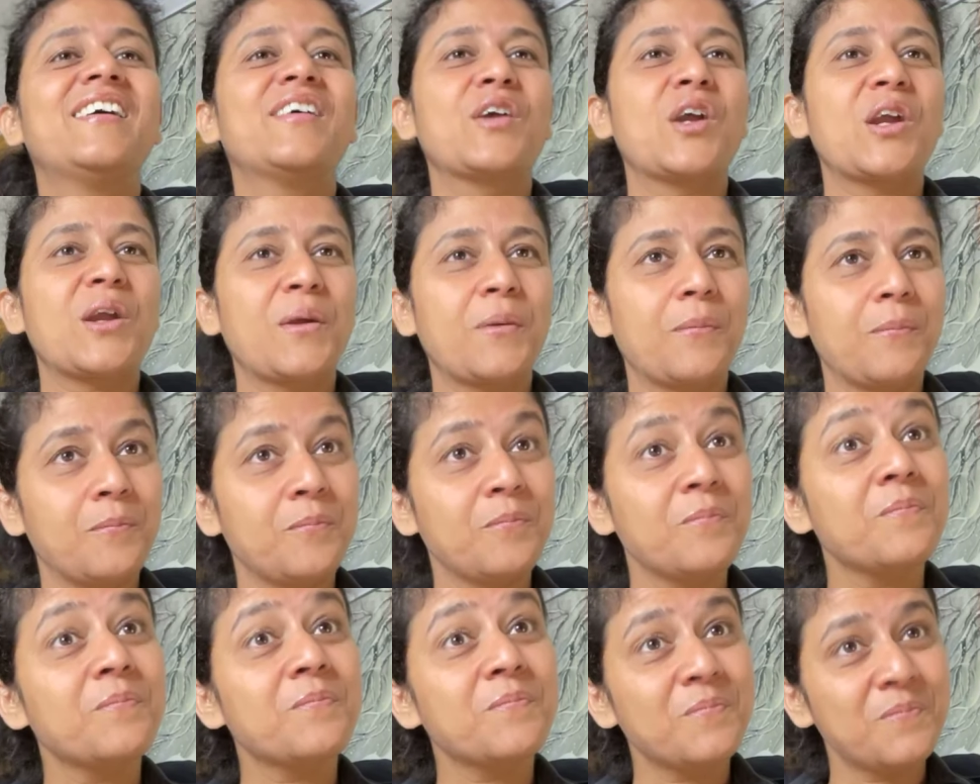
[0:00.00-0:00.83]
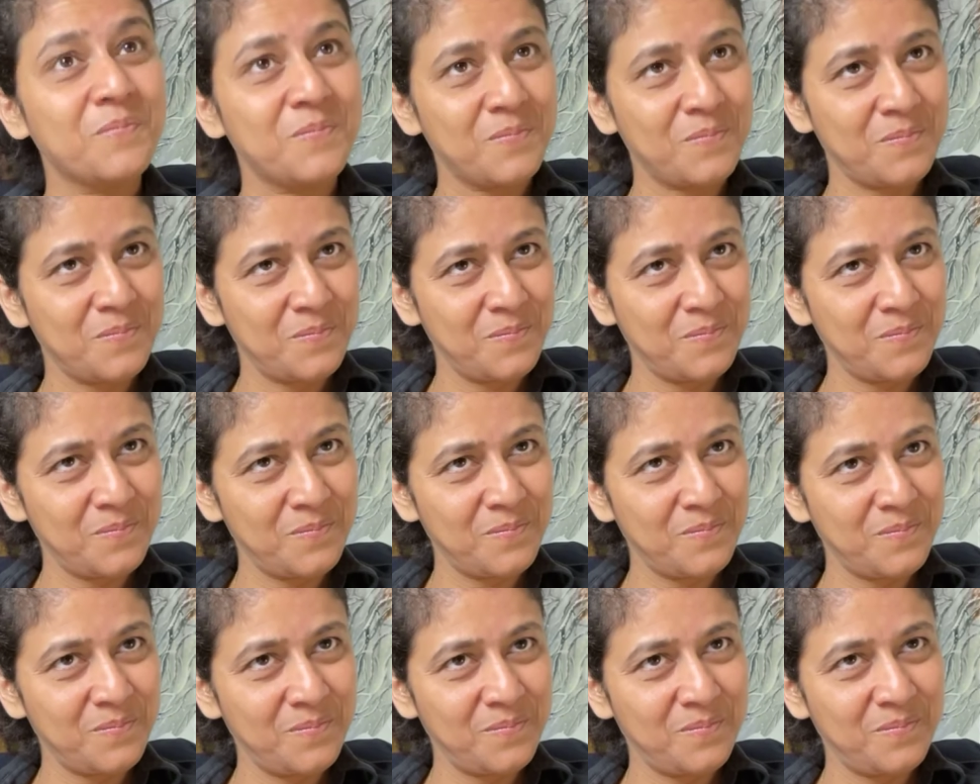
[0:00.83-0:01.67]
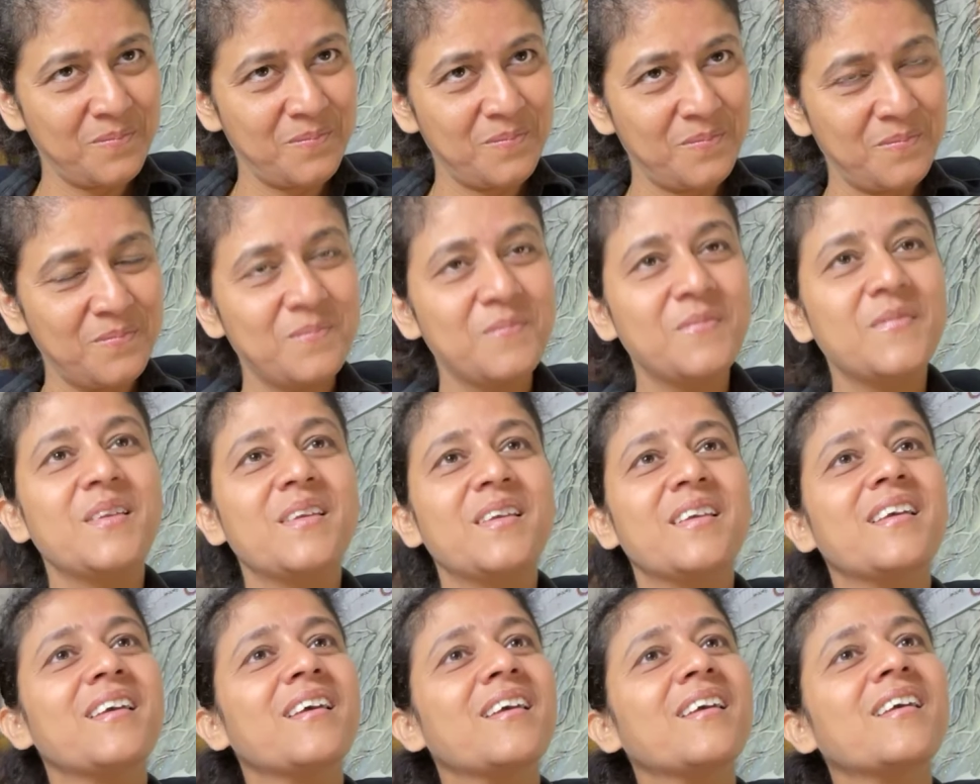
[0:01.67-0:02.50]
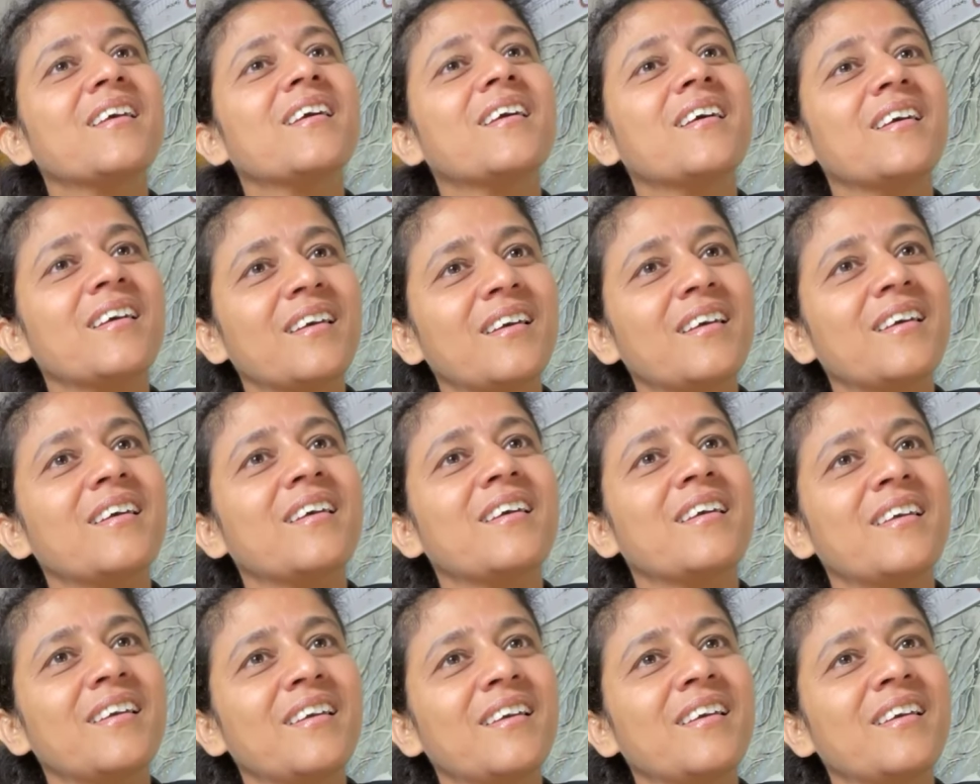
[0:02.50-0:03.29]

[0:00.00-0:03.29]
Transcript: The breed is from Brazil. They were born here.